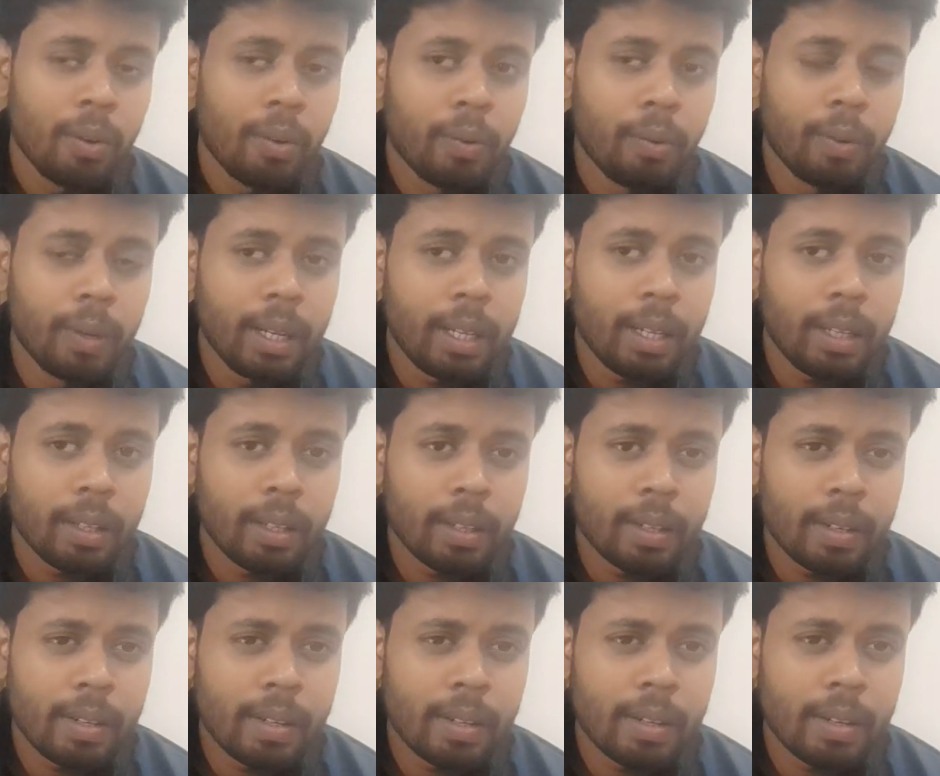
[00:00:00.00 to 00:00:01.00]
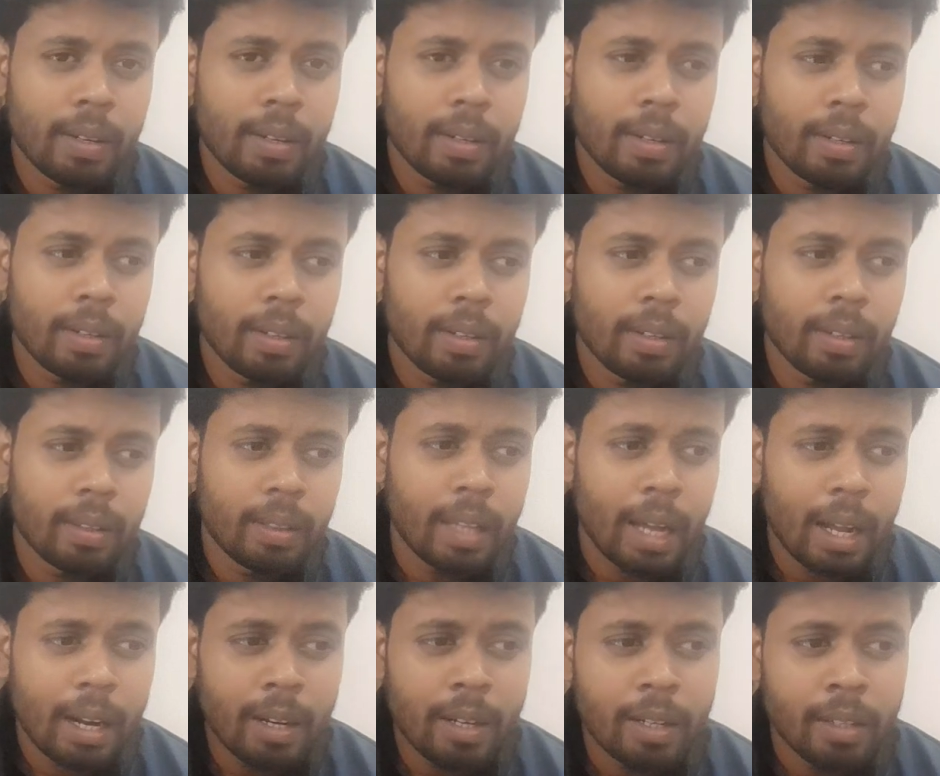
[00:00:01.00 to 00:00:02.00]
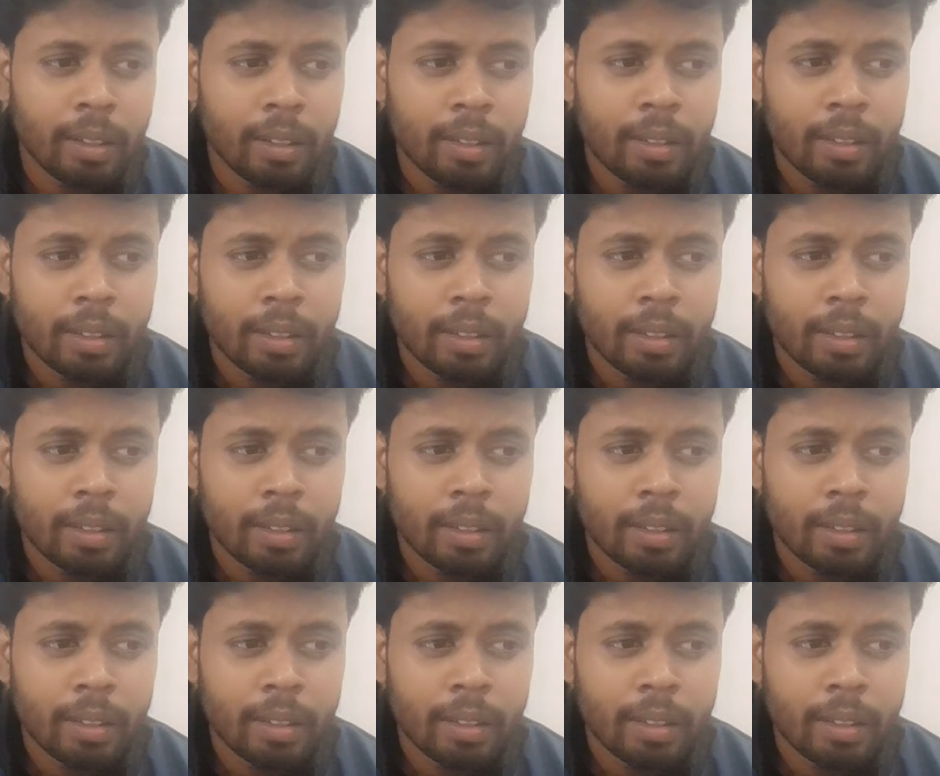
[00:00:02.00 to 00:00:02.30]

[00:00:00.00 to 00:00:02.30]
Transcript: We then